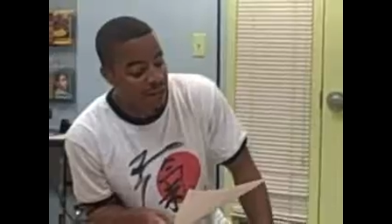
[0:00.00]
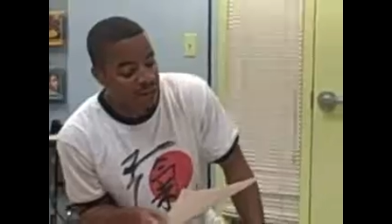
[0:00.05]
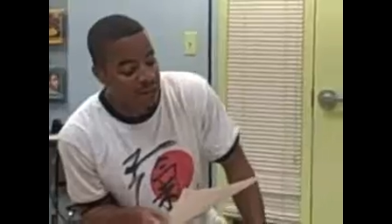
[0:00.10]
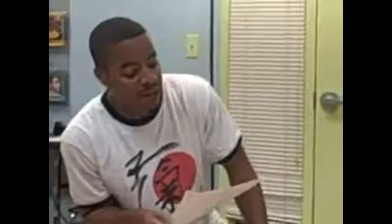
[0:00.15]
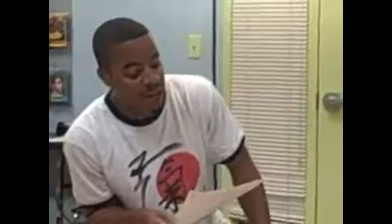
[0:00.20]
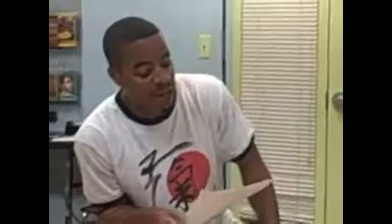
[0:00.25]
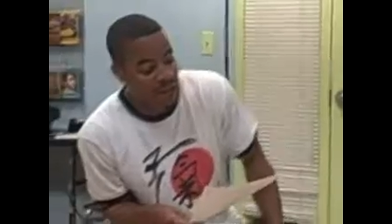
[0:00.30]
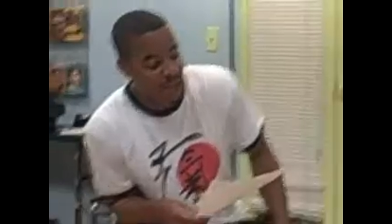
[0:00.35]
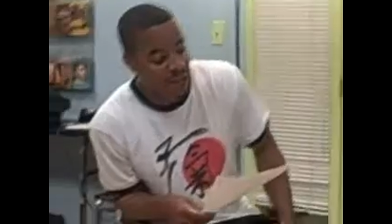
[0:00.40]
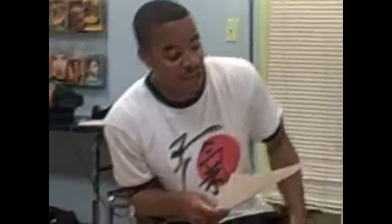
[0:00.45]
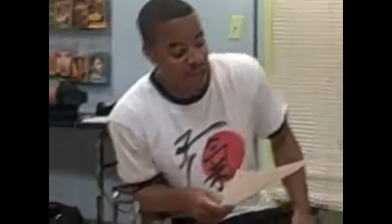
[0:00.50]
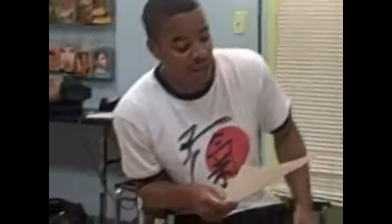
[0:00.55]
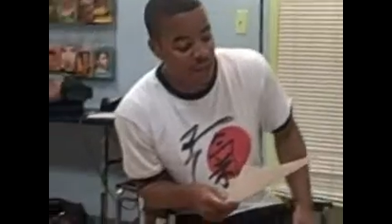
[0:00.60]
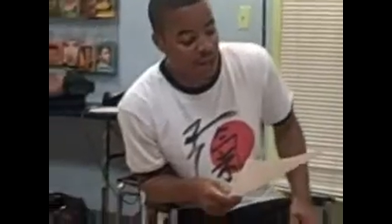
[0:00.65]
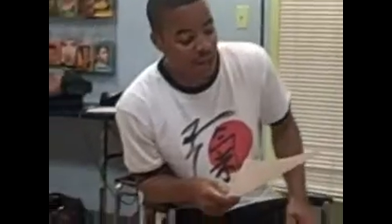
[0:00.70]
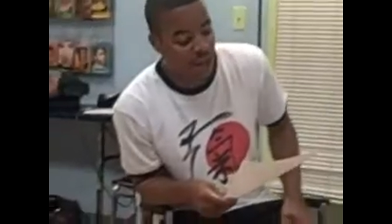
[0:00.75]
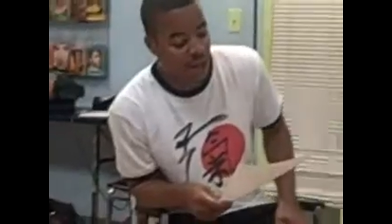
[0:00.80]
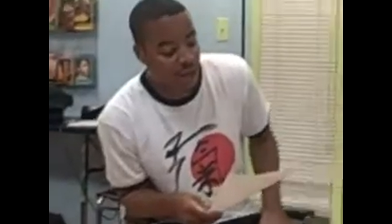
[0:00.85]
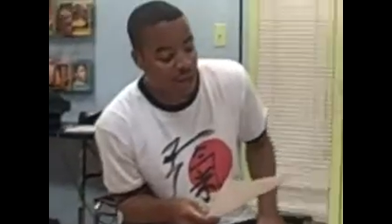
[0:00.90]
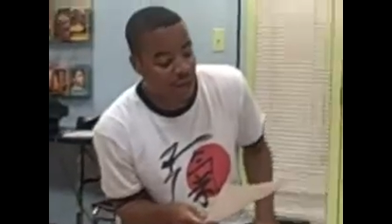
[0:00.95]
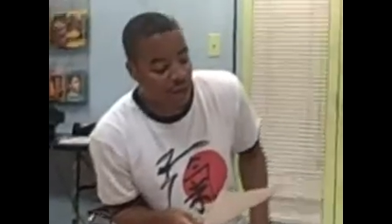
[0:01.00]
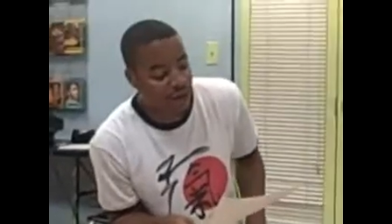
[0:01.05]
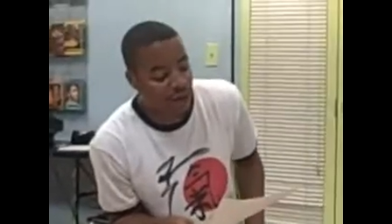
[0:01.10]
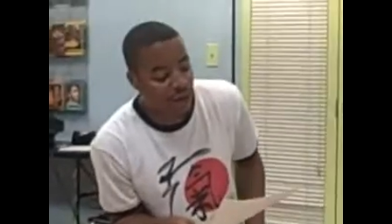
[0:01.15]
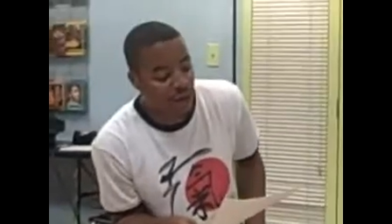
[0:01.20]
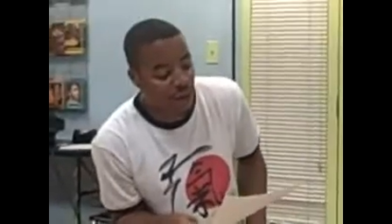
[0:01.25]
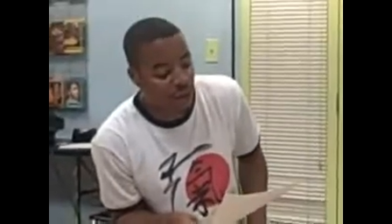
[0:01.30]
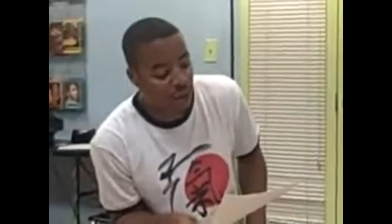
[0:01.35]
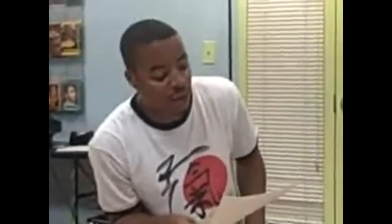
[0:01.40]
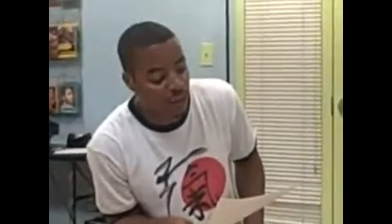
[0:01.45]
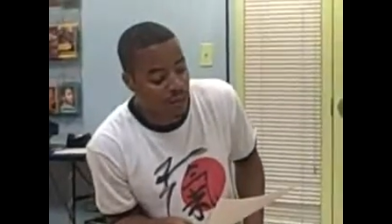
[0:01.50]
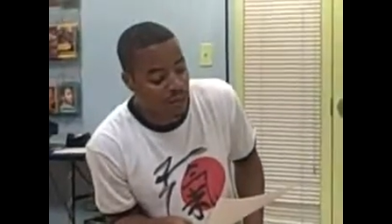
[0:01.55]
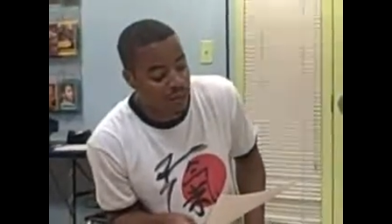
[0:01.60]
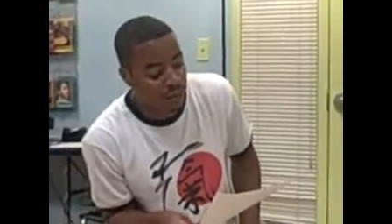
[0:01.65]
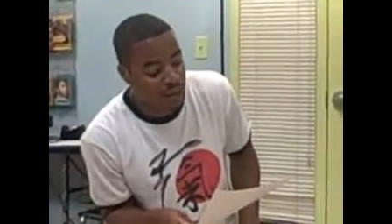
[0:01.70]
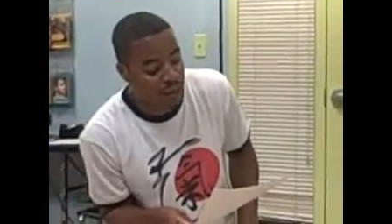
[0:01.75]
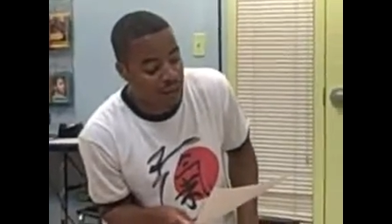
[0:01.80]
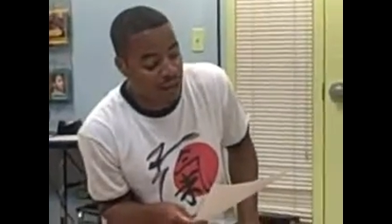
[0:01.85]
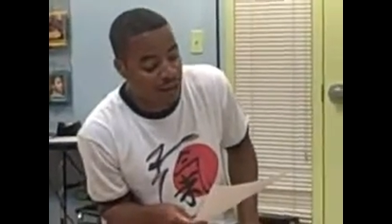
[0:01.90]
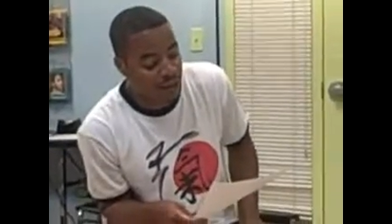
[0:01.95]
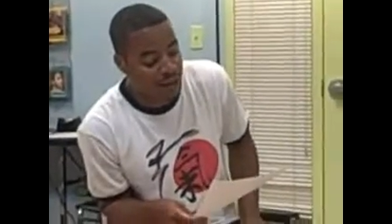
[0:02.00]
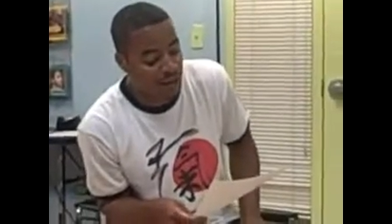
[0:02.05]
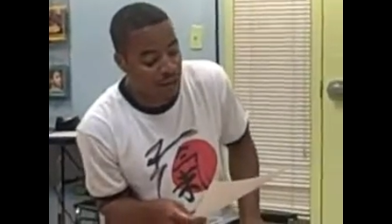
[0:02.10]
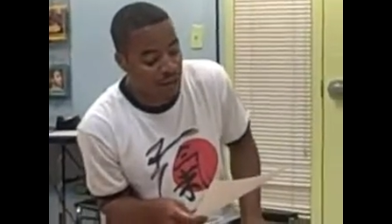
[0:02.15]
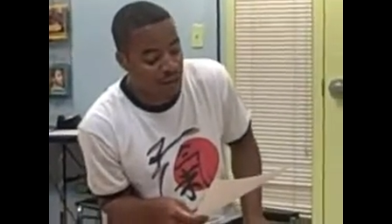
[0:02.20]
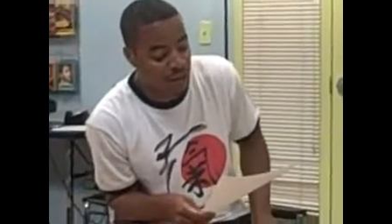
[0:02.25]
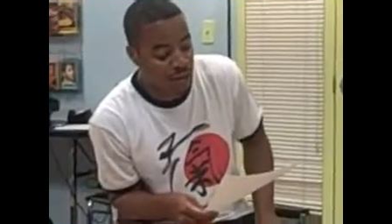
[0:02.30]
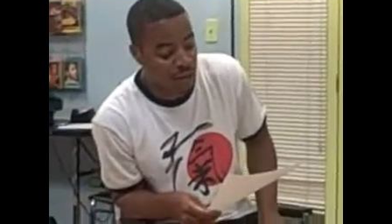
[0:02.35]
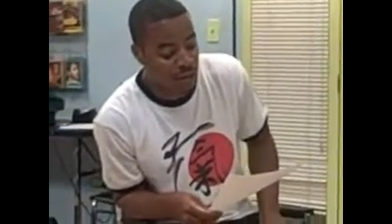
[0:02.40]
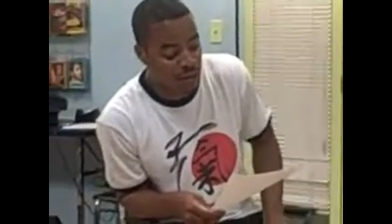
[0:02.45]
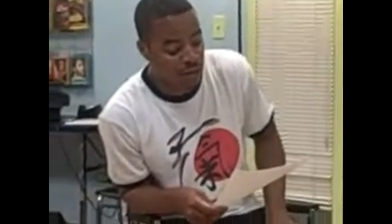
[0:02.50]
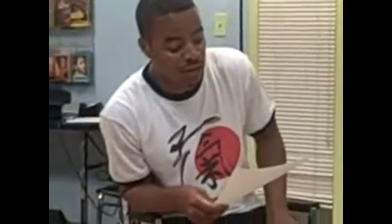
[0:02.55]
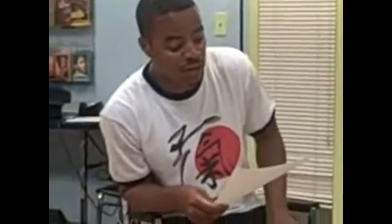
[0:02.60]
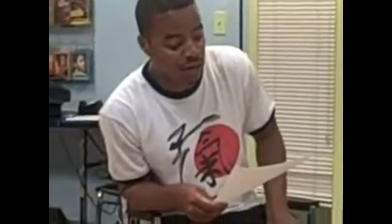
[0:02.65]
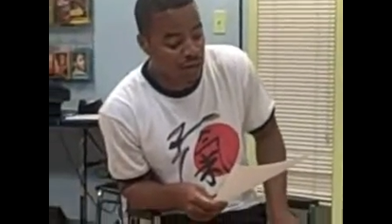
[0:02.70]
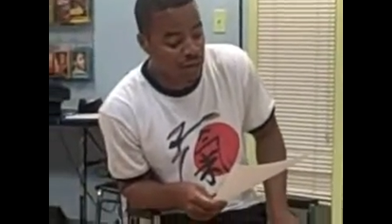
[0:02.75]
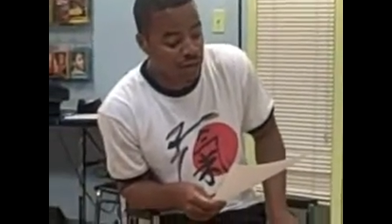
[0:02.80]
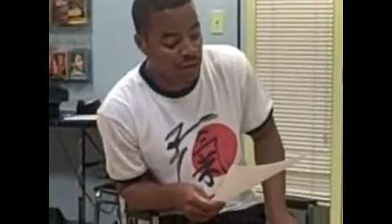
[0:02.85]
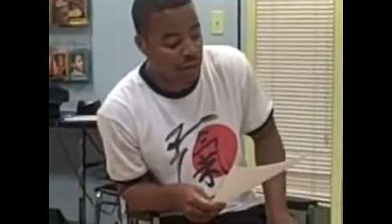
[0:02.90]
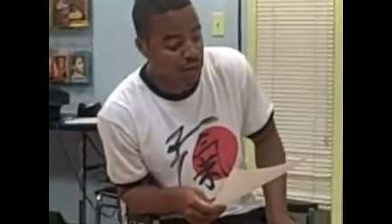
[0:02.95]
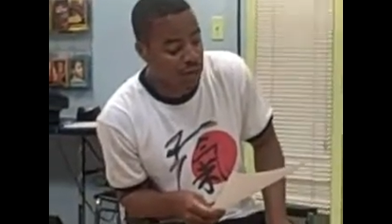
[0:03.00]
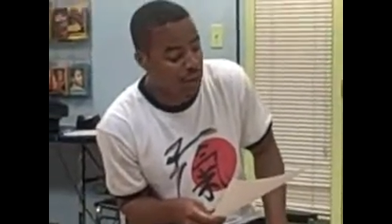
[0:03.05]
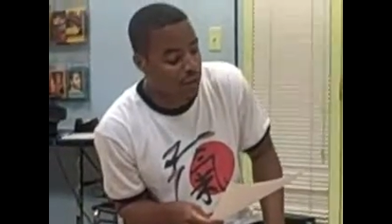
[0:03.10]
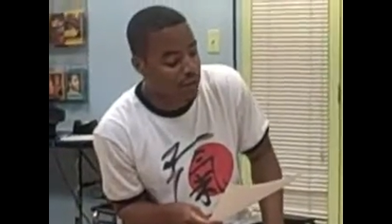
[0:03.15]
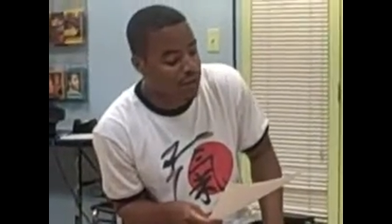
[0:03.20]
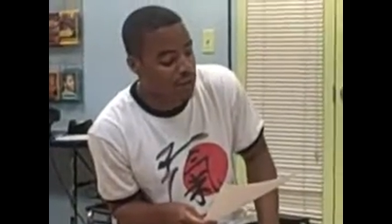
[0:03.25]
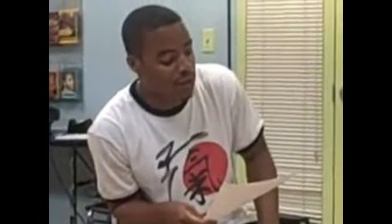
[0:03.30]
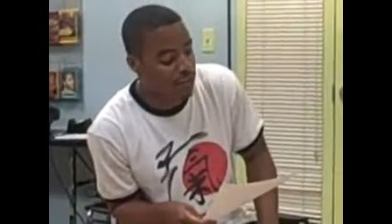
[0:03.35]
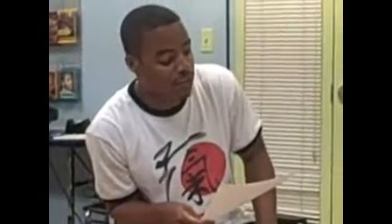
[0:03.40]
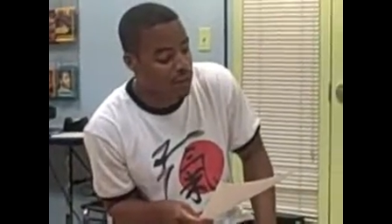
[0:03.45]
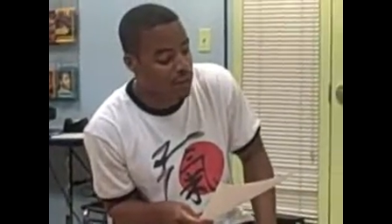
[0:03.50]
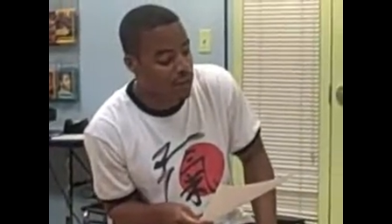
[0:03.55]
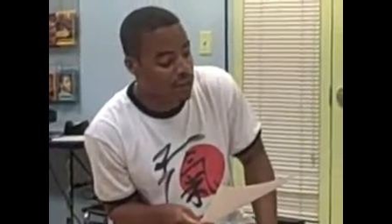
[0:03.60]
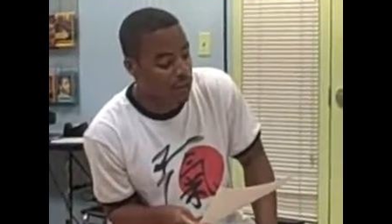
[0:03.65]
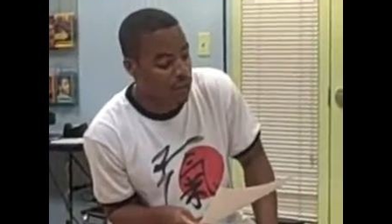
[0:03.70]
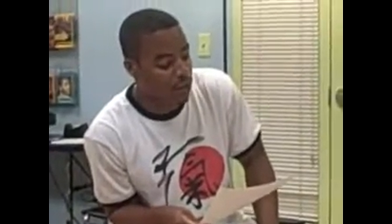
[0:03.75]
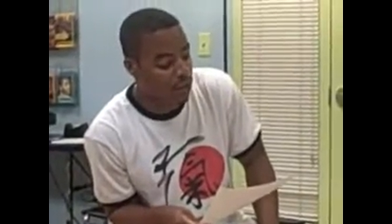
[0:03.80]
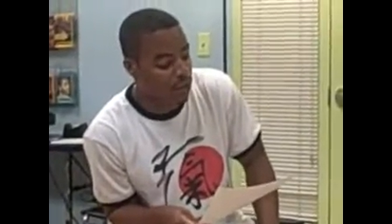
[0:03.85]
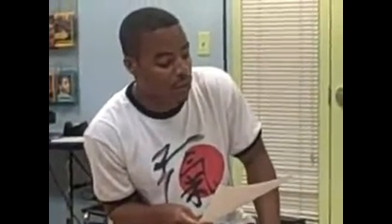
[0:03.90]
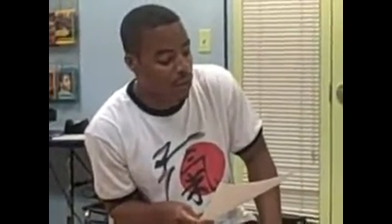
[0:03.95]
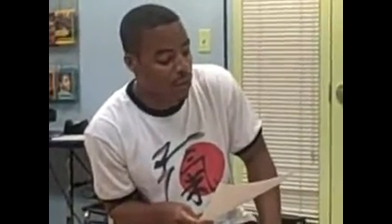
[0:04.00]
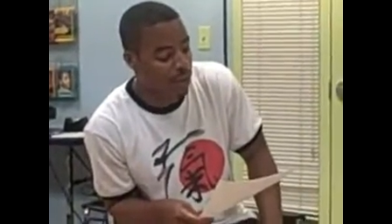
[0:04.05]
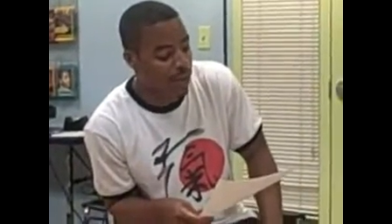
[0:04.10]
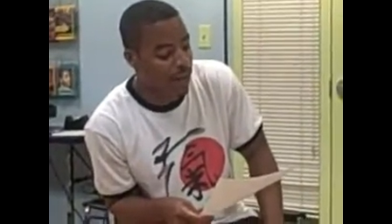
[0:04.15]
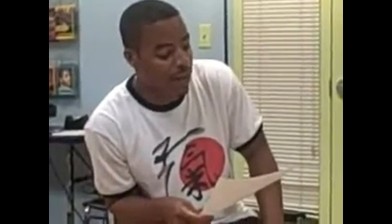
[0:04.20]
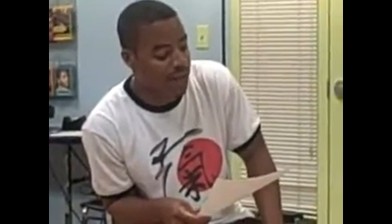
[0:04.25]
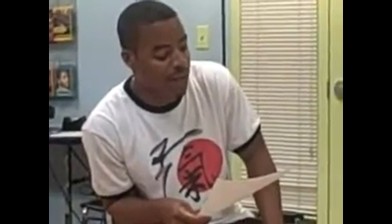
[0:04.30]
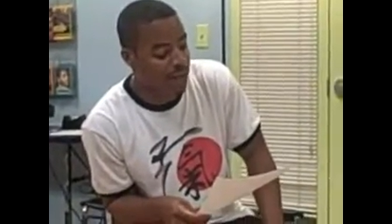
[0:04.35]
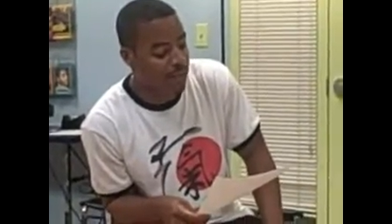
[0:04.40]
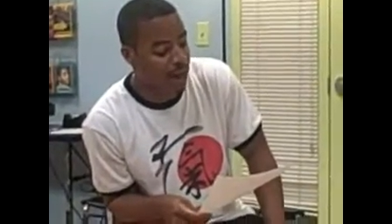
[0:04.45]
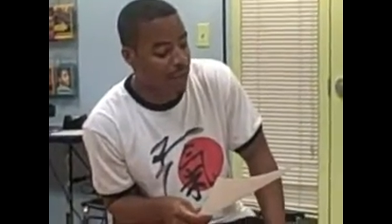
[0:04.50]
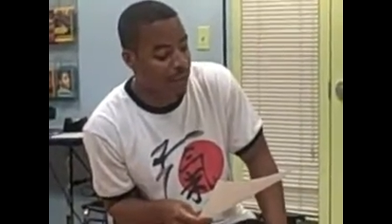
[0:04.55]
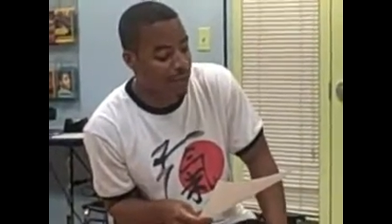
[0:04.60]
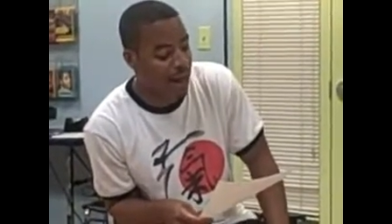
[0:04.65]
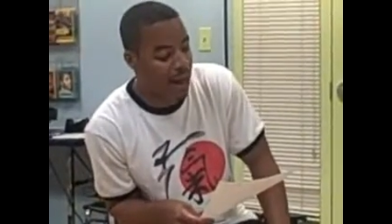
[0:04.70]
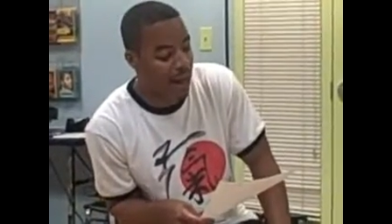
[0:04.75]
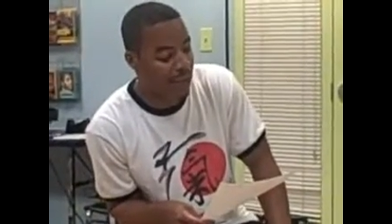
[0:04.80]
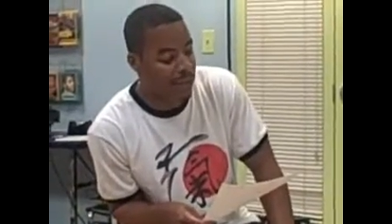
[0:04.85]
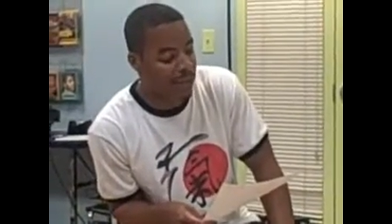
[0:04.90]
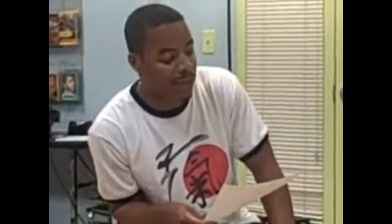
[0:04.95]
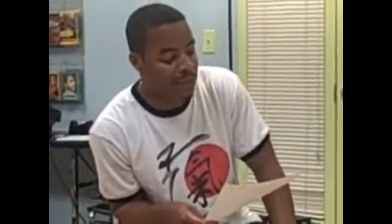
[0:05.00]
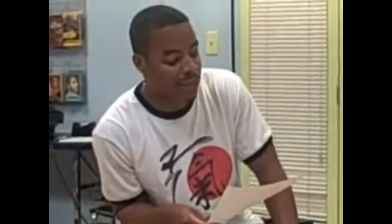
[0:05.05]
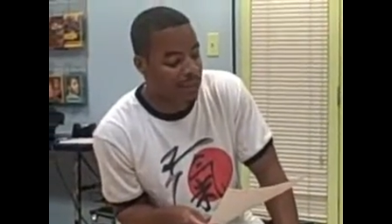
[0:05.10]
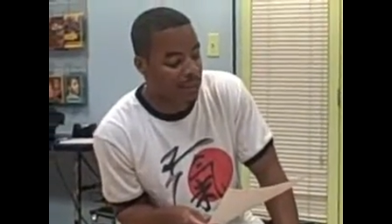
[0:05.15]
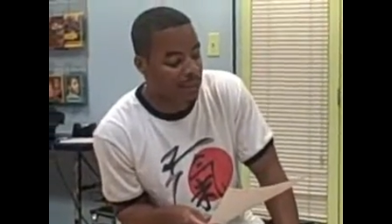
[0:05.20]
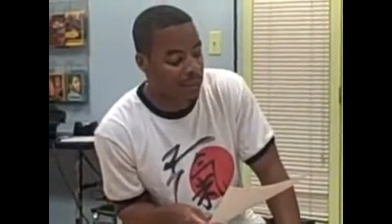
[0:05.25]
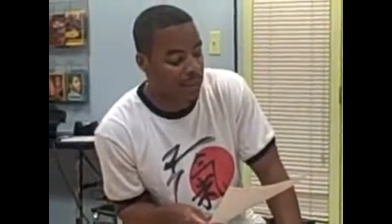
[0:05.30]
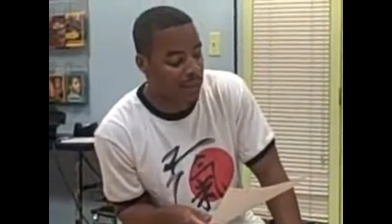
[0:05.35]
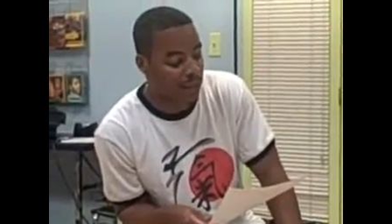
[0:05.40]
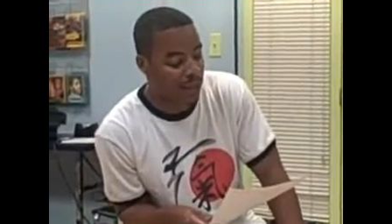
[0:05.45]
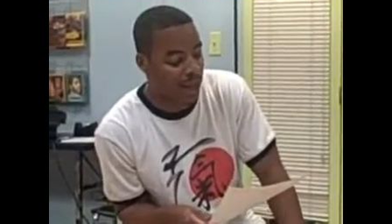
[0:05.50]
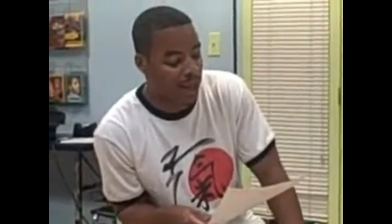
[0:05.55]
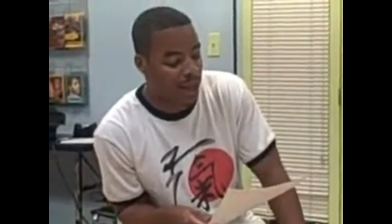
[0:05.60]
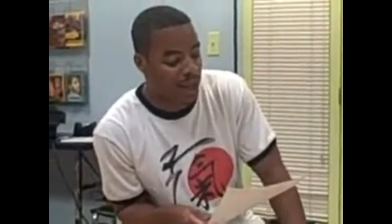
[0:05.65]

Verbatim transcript: the dance genre Vogue that allows you to express yourself to music with your body by popping, dipping,